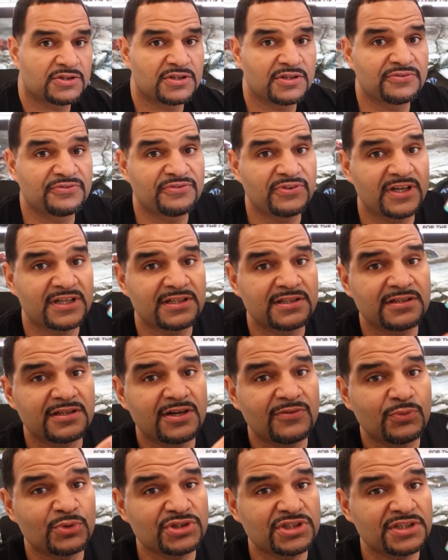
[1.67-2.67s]
you fell in
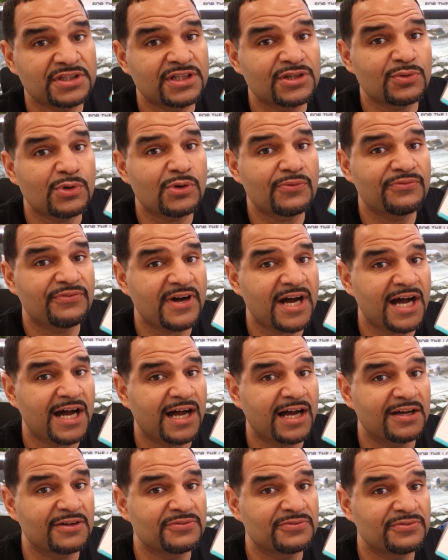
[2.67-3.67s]
love with the Nero
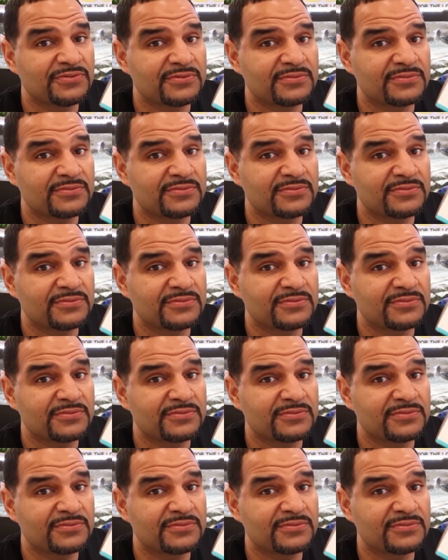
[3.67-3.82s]
5,